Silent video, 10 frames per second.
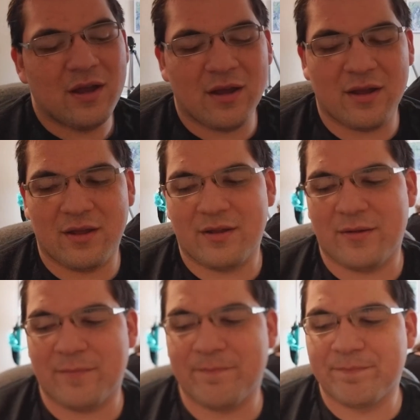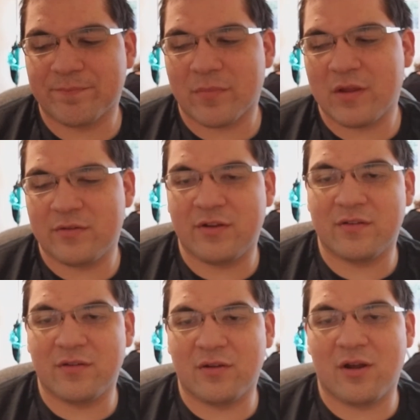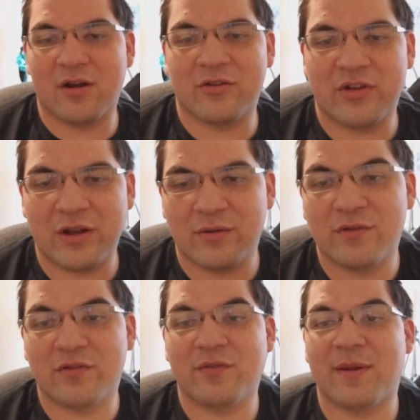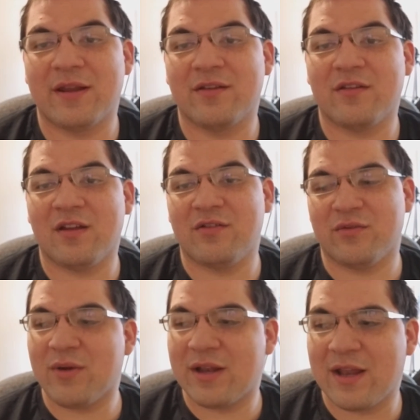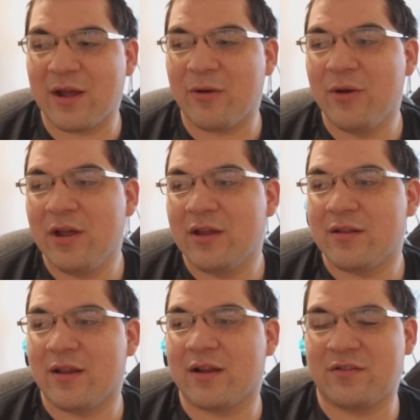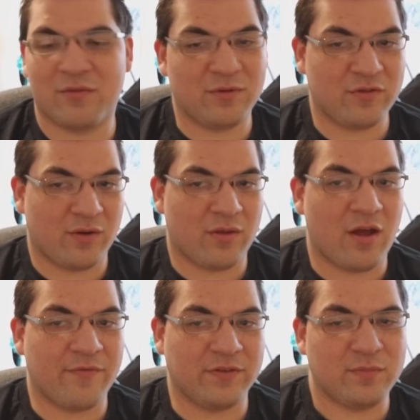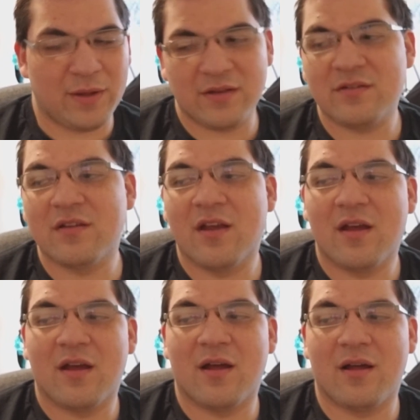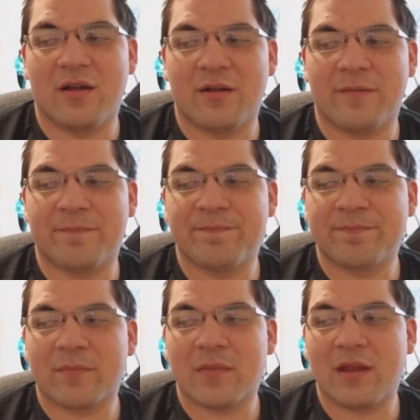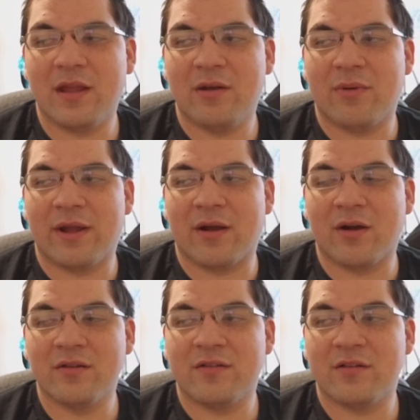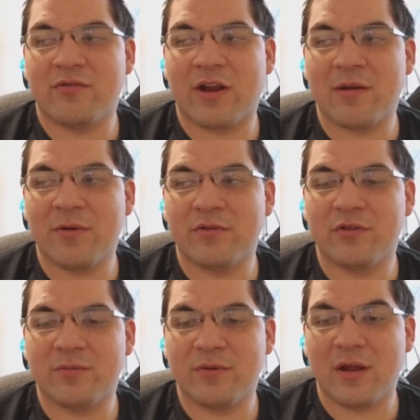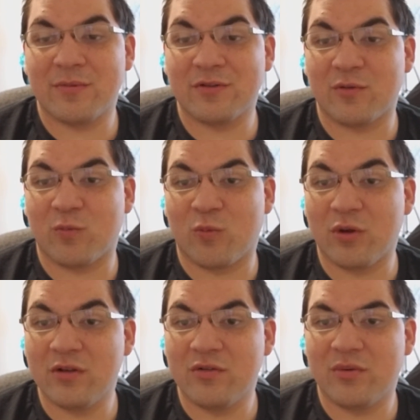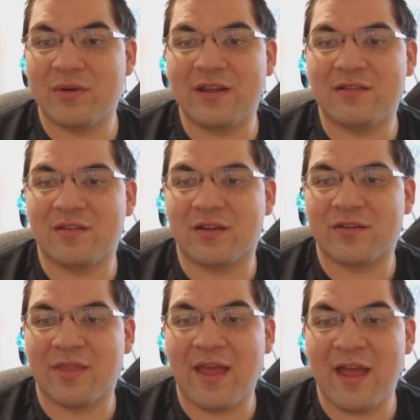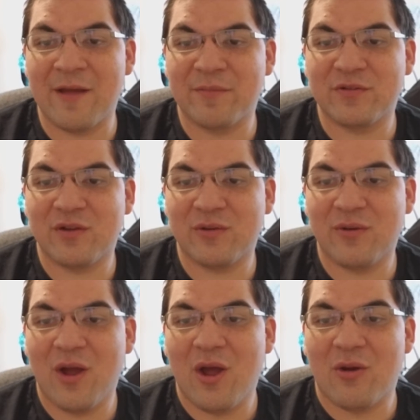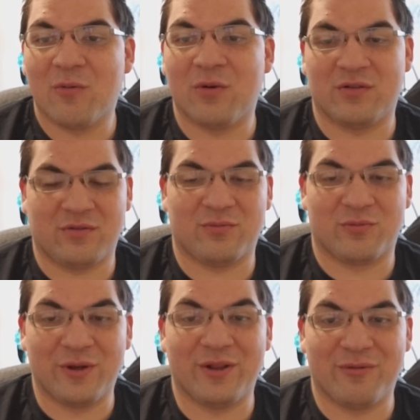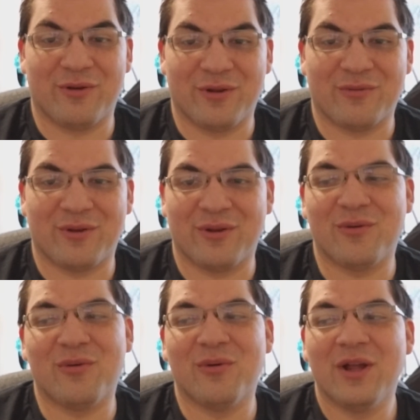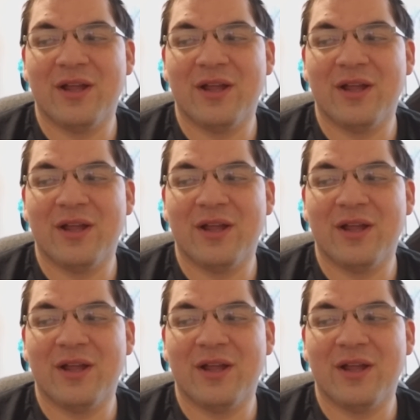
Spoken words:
because she has a little art channel, so she's making sketches right now. Like I said, we share the office space. Anyway, on to Dragon Ball Super episode 126. That episode was really, really, really cool.